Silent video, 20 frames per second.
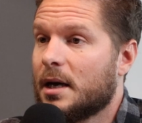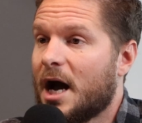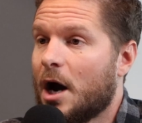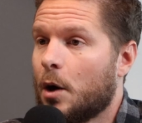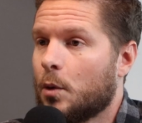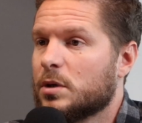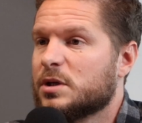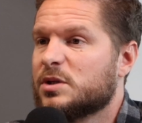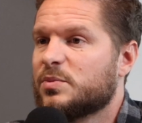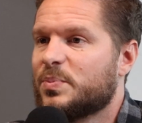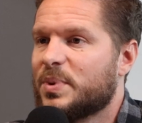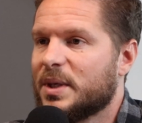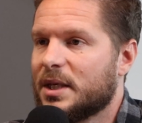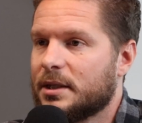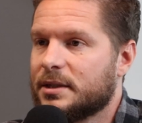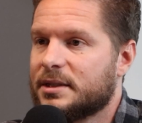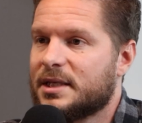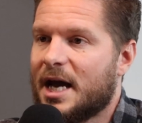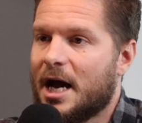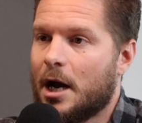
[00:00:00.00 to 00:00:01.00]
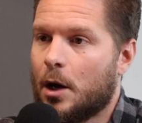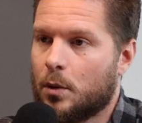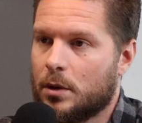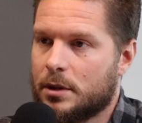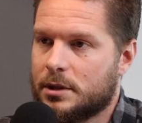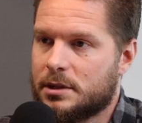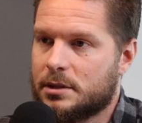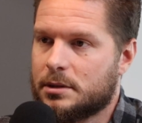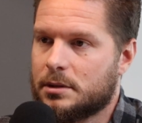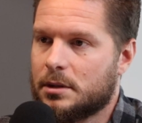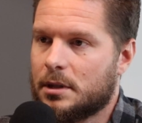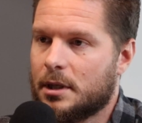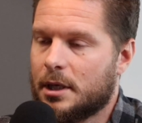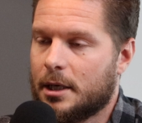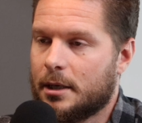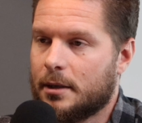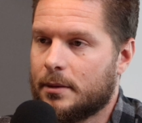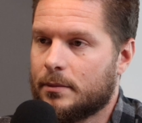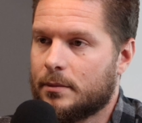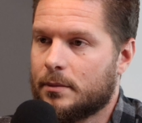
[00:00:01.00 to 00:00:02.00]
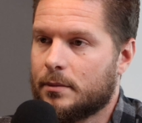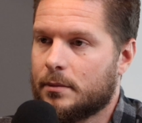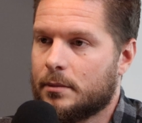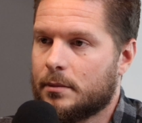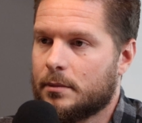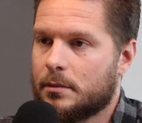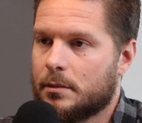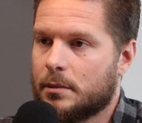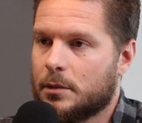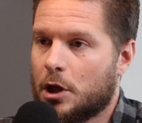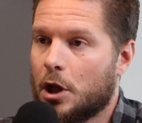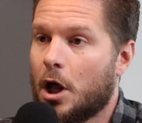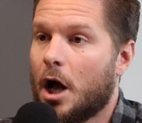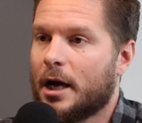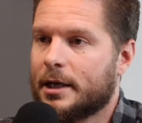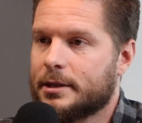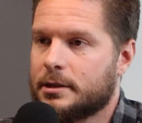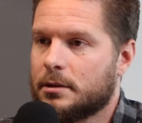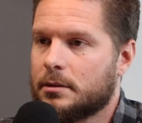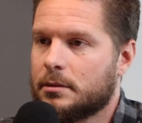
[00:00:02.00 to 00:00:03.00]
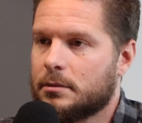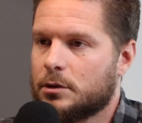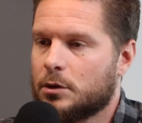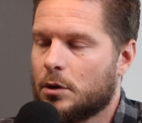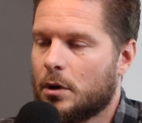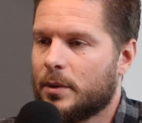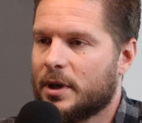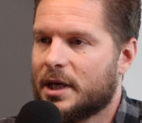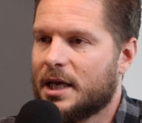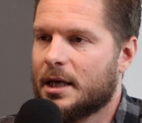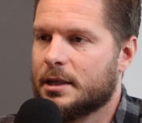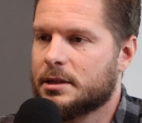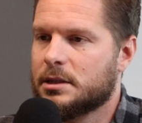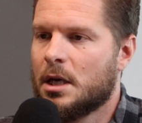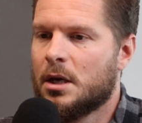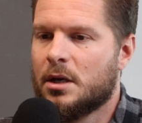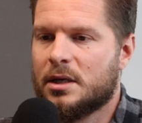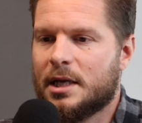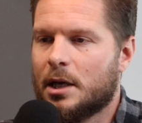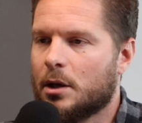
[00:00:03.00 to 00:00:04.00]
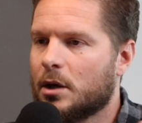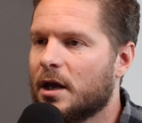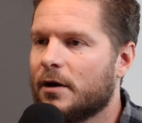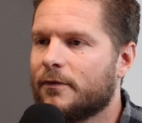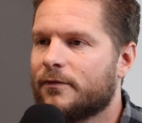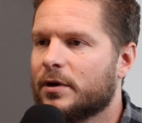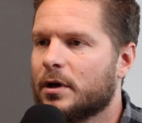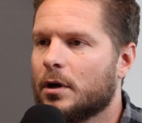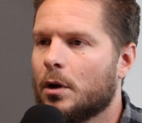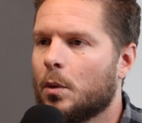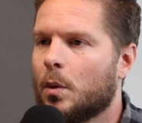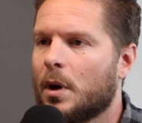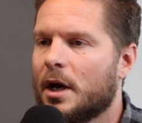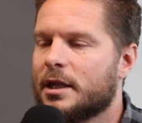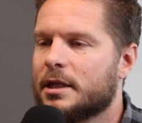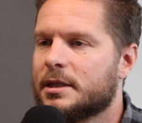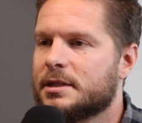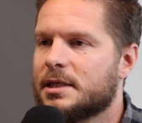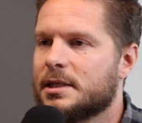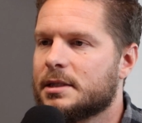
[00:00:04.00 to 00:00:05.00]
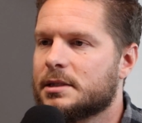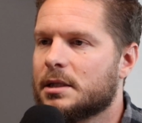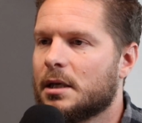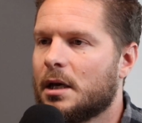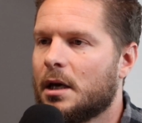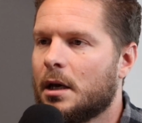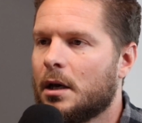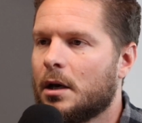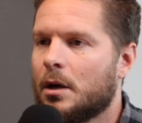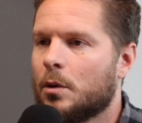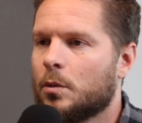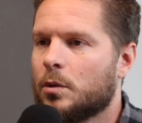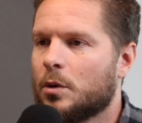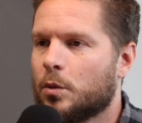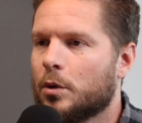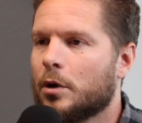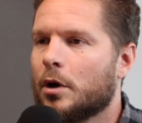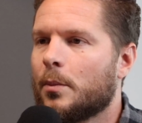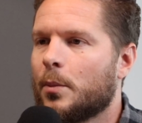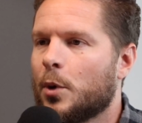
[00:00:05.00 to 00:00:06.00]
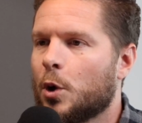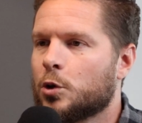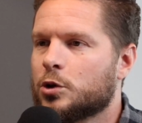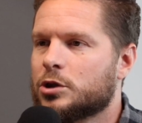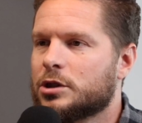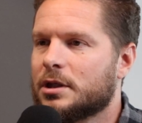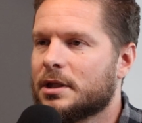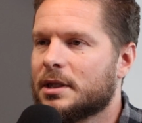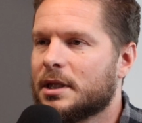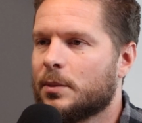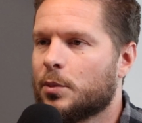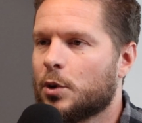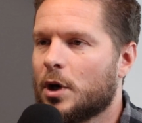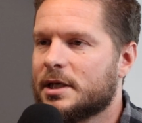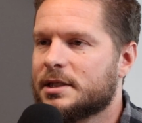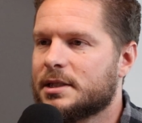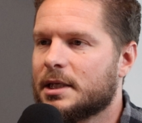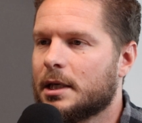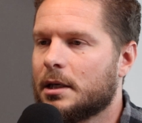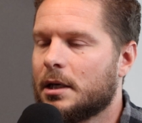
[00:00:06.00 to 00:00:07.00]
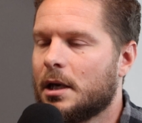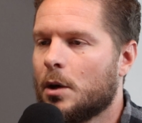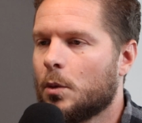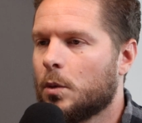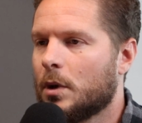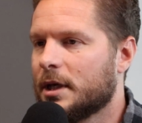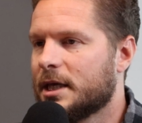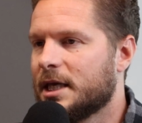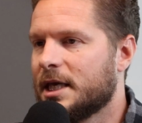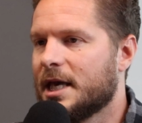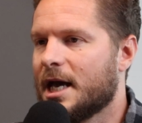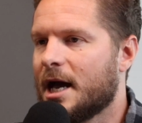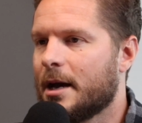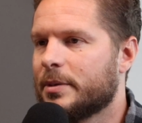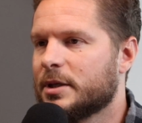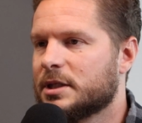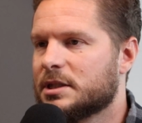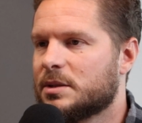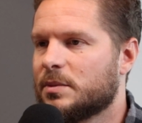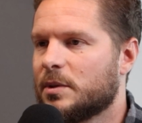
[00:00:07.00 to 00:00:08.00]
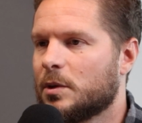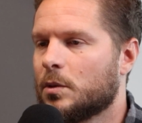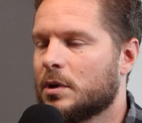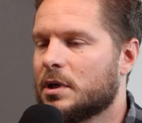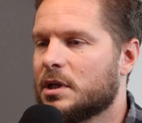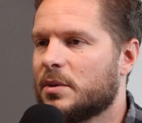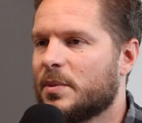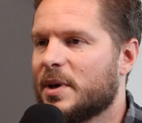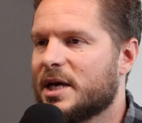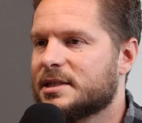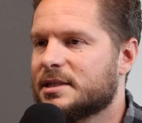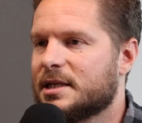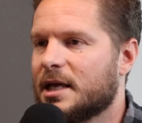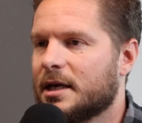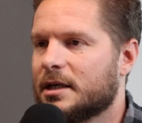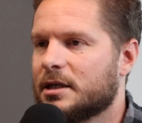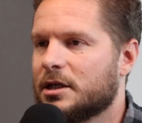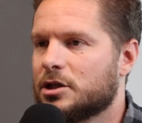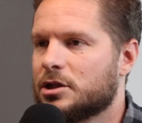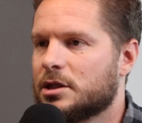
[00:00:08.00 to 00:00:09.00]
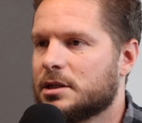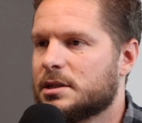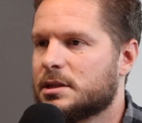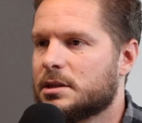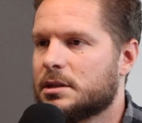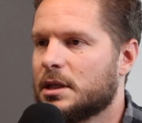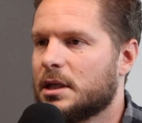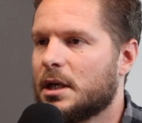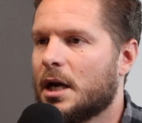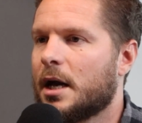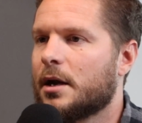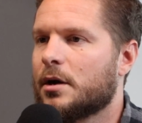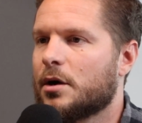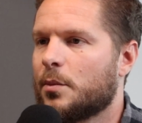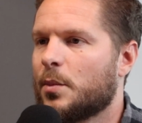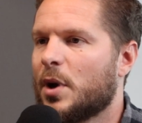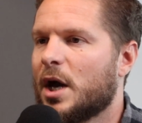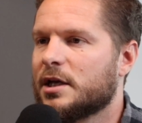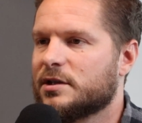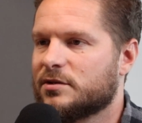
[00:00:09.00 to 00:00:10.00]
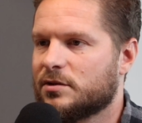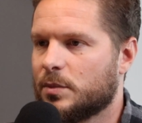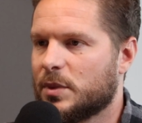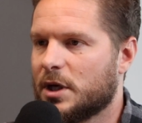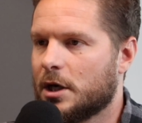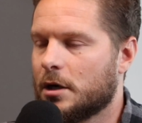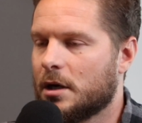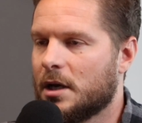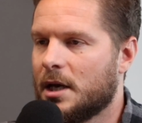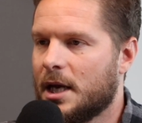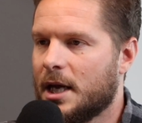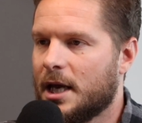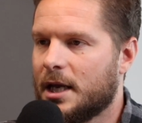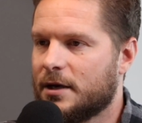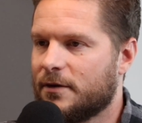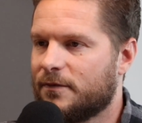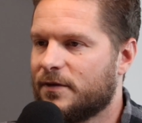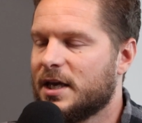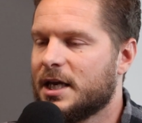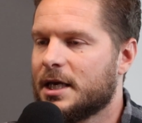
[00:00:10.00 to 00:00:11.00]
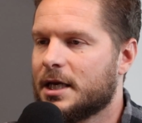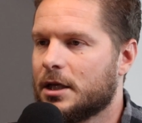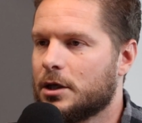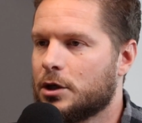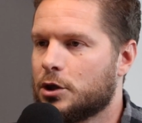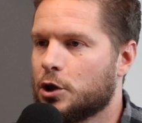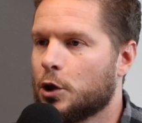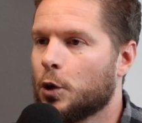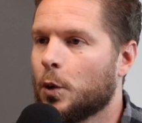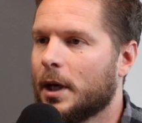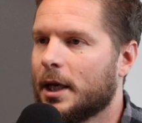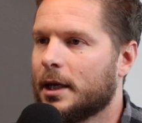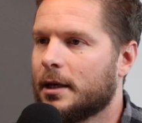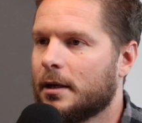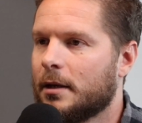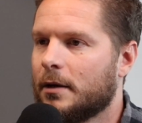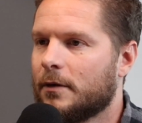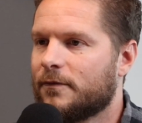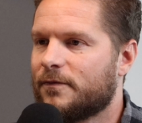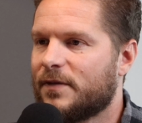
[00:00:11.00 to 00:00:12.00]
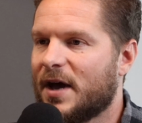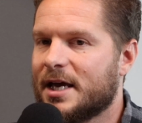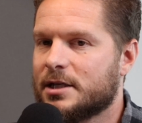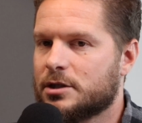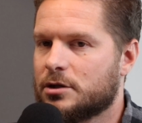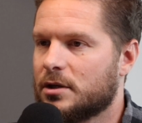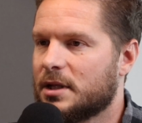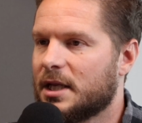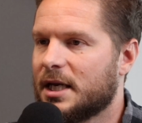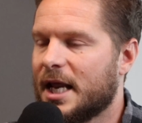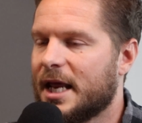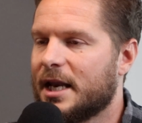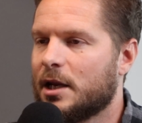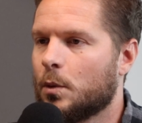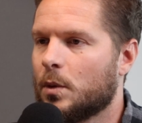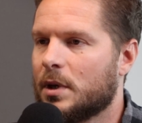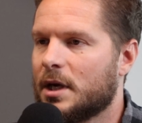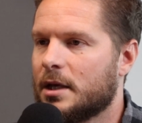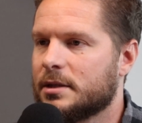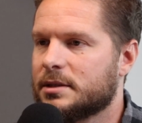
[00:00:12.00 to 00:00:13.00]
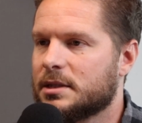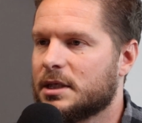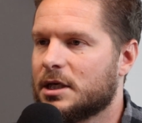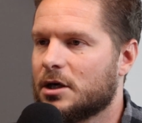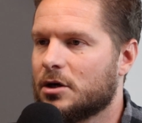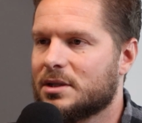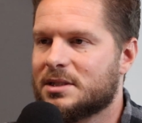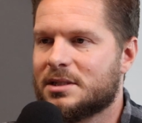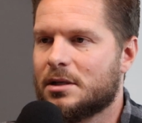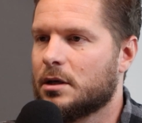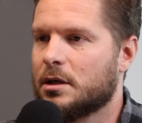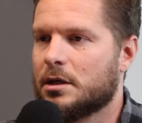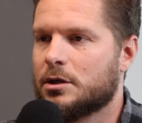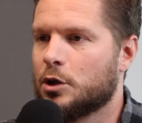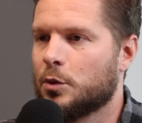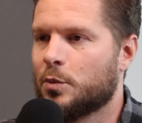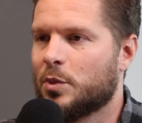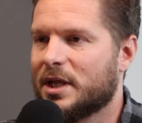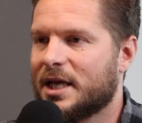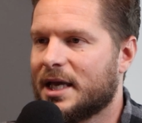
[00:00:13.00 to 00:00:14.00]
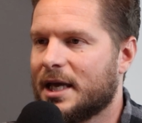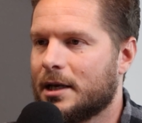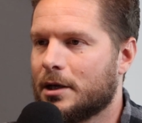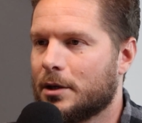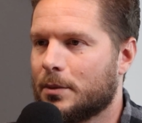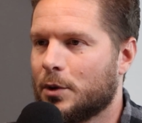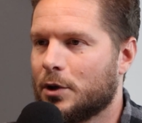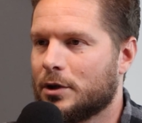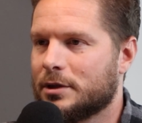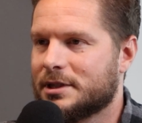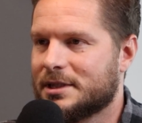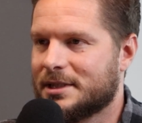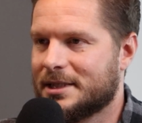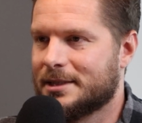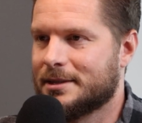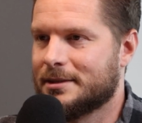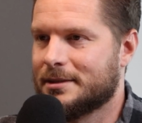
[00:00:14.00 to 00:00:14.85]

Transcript: hours billed to hours clocked to our mechanics. I can't figure out why this is. Well, we're emotionally pricing it. Well, he happens to be one of the best technicians in 100 miles from here. And if he can do it faster than anyone else in here, it's not a duplicatable